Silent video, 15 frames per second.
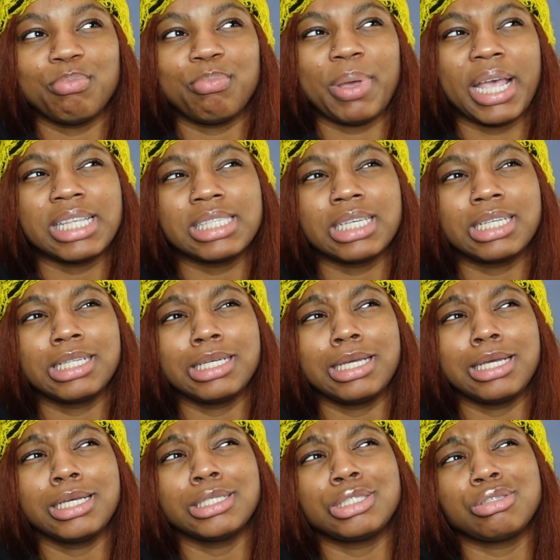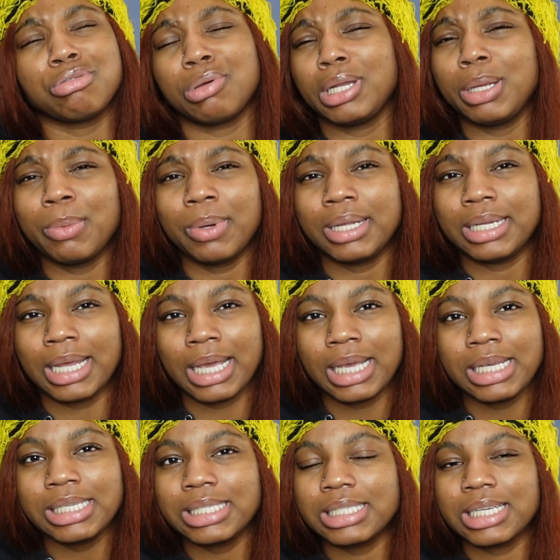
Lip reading: basically 21 days,